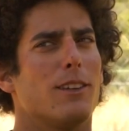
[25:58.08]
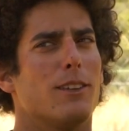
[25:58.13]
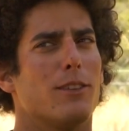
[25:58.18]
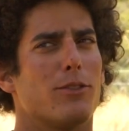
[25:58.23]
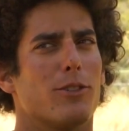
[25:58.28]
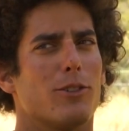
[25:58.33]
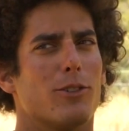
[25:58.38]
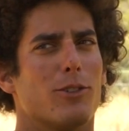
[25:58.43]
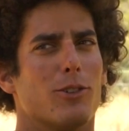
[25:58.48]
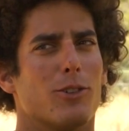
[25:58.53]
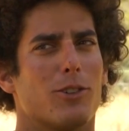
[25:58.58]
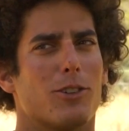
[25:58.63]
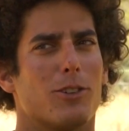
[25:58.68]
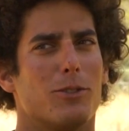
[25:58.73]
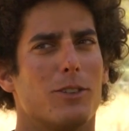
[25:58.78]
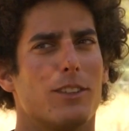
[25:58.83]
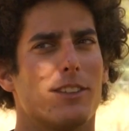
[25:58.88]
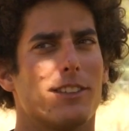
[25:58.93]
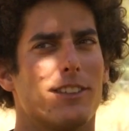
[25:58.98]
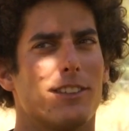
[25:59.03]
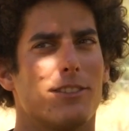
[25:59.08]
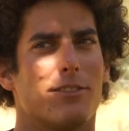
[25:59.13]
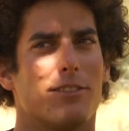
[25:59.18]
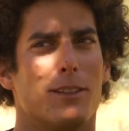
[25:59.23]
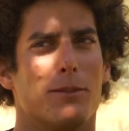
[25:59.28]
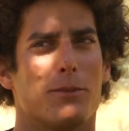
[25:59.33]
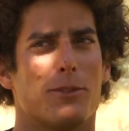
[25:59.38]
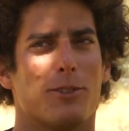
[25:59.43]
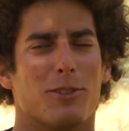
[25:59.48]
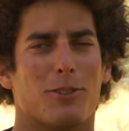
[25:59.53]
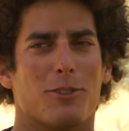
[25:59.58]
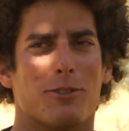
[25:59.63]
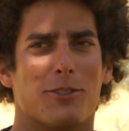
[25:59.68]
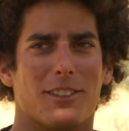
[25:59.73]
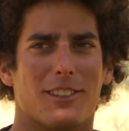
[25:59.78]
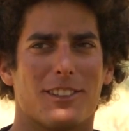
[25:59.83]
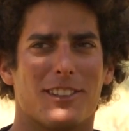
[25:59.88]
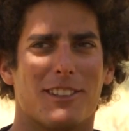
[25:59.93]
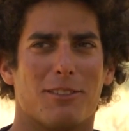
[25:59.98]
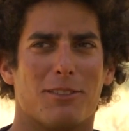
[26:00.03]
if you go twisty flip to
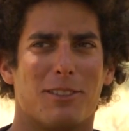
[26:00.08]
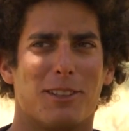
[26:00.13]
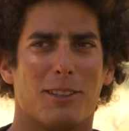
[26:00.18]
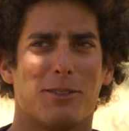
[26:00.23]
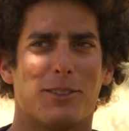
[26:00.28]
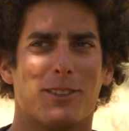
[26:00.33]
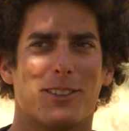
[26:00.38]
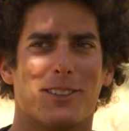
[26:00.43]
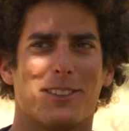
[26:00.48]
twisty flip.